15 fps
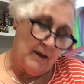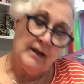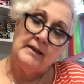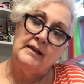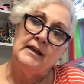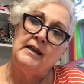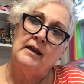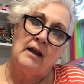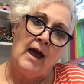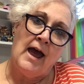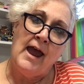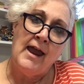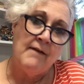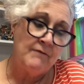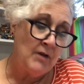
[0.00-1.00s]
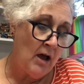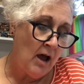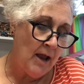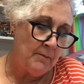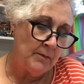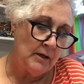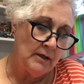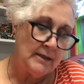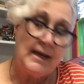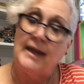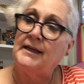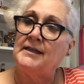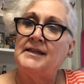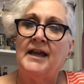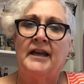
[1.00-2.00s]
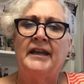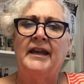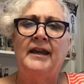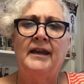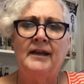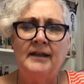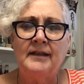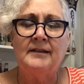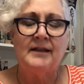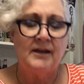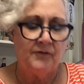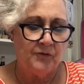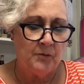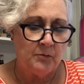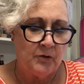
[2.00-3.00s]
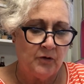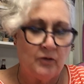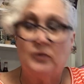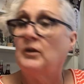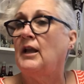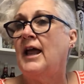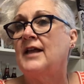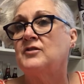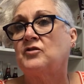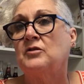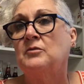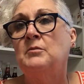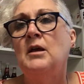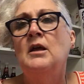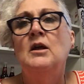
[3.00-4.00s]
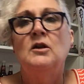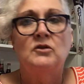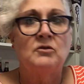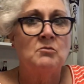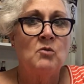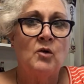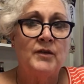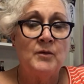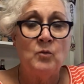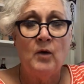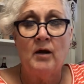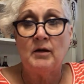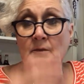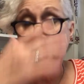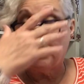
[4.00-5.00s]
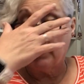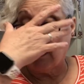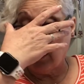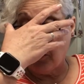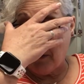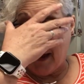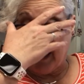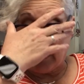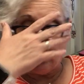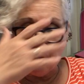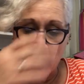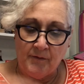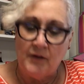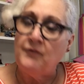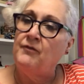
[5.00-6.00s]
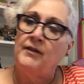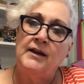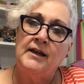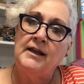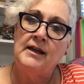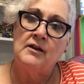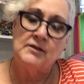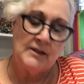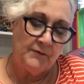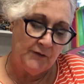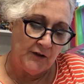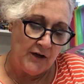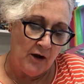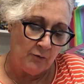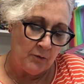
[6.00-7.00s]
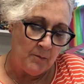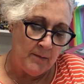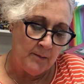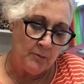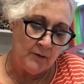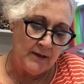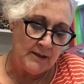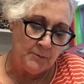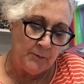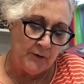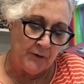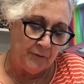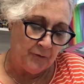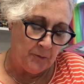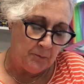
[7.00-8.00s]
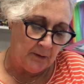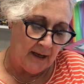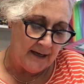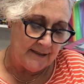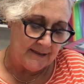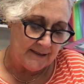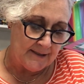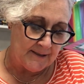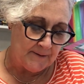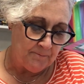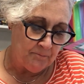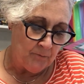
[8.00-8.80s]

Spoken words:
Again, I have not taken down anything from Google Classroom. You're more than welcome to go back and review videos if you don't remember these beautiful places.